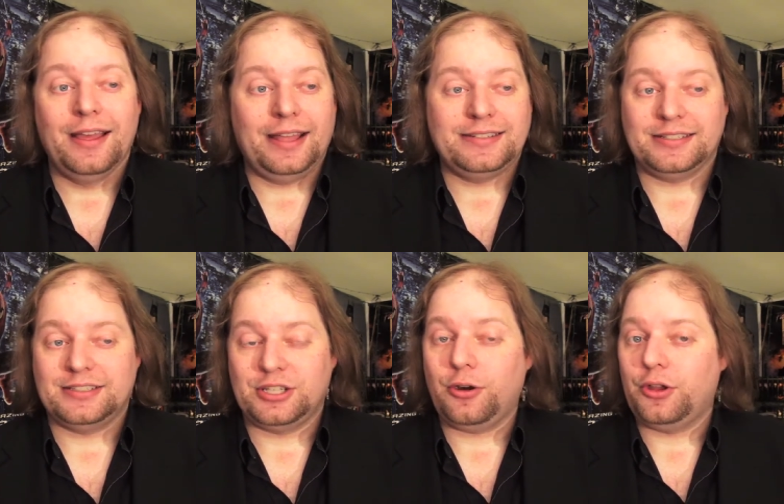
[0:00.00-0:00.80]
It's just
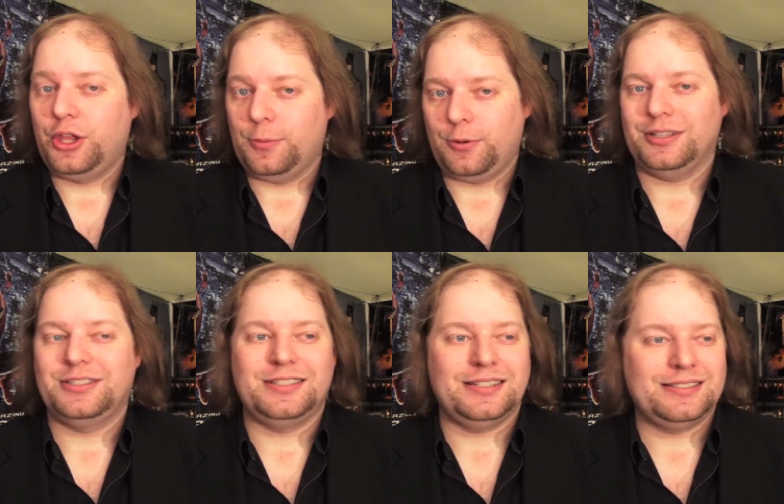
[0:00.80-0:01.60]
so
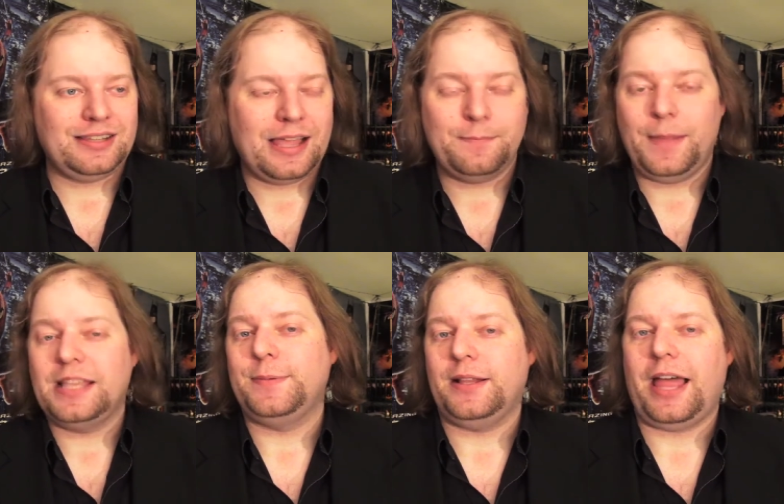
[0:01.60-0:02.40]
humorous, just like
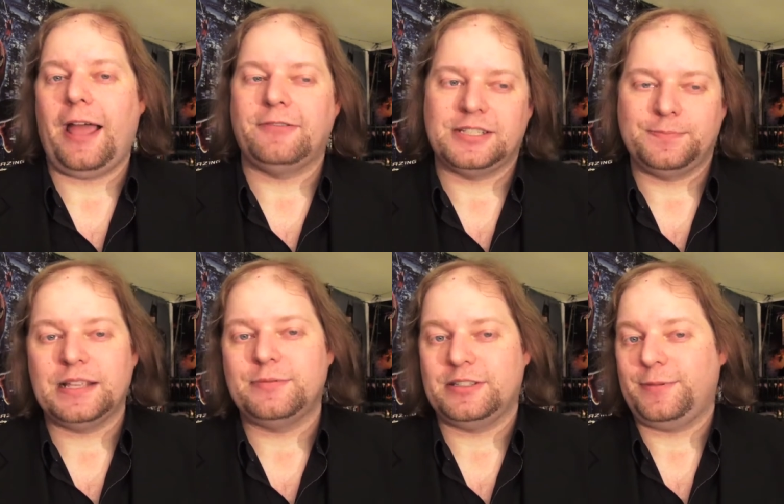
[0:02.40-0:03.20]
makes me laugh, just
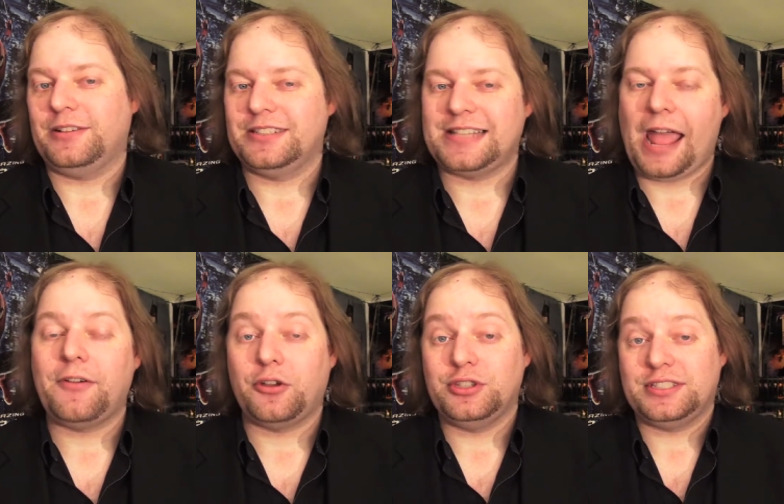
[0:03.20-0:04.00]
makes me smile, just have
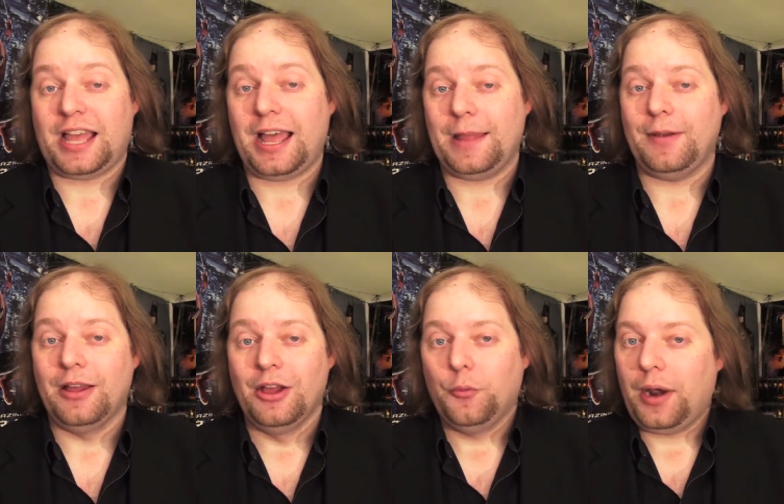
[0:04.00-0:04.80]
a good time
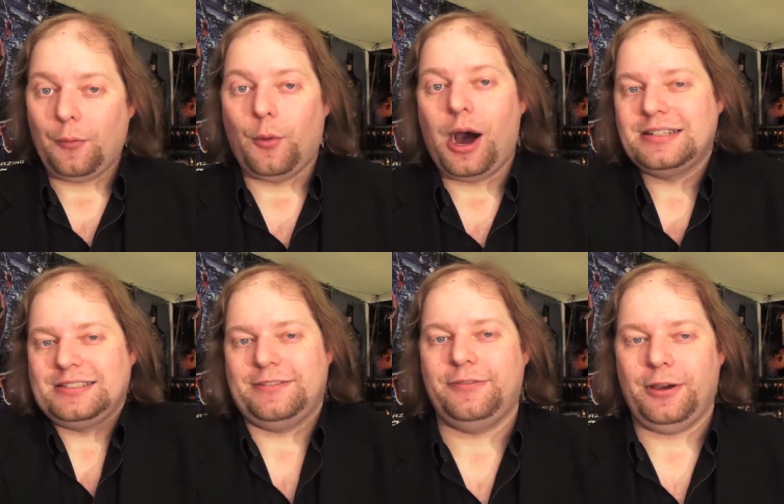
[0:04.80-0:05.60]
when I watch
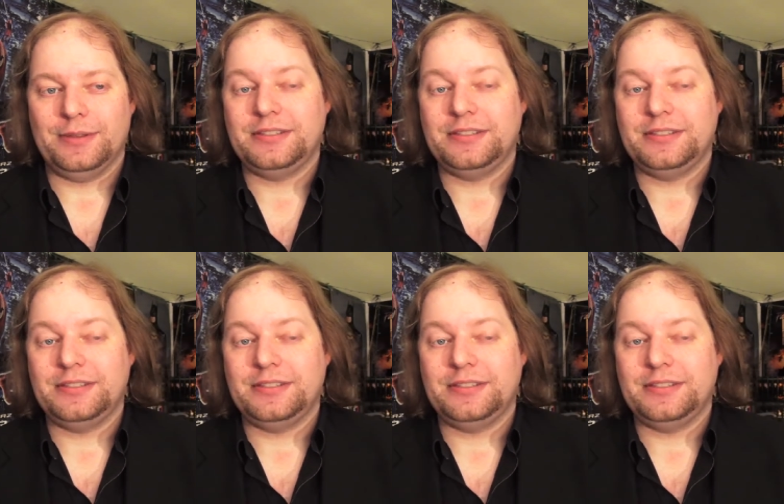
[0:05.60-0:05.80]
this film.